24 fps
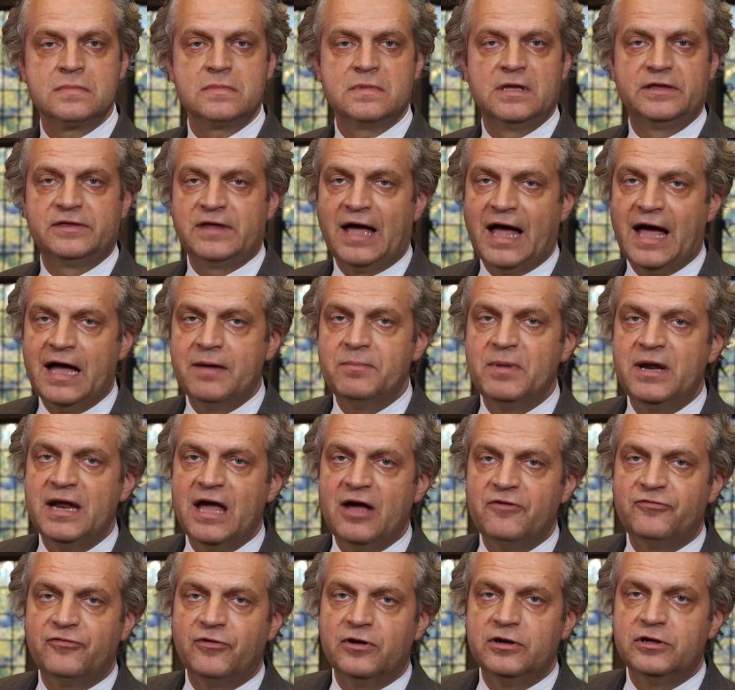The time and
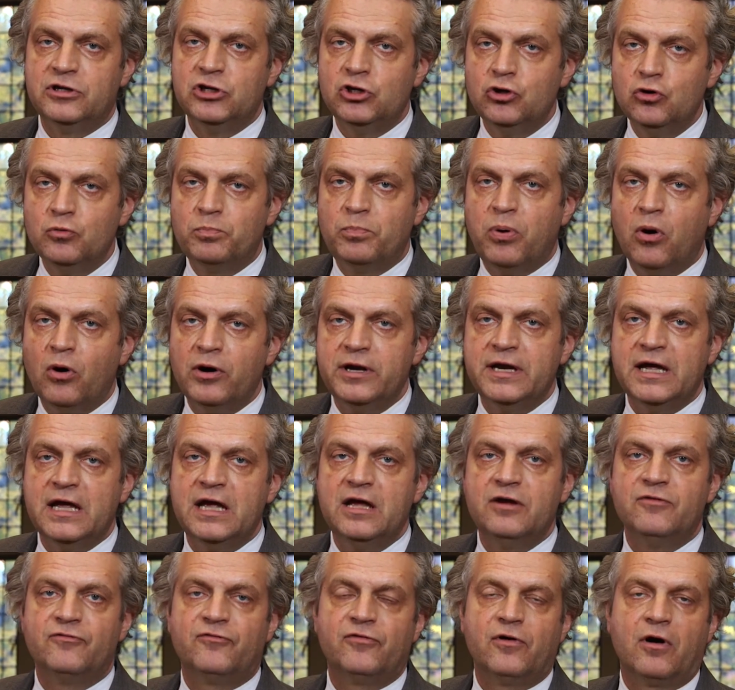effort you put
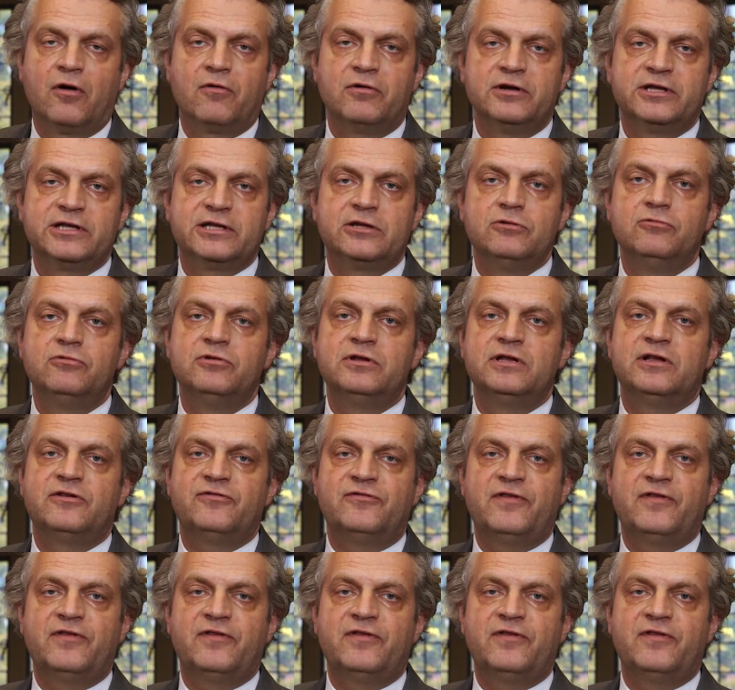in for our students,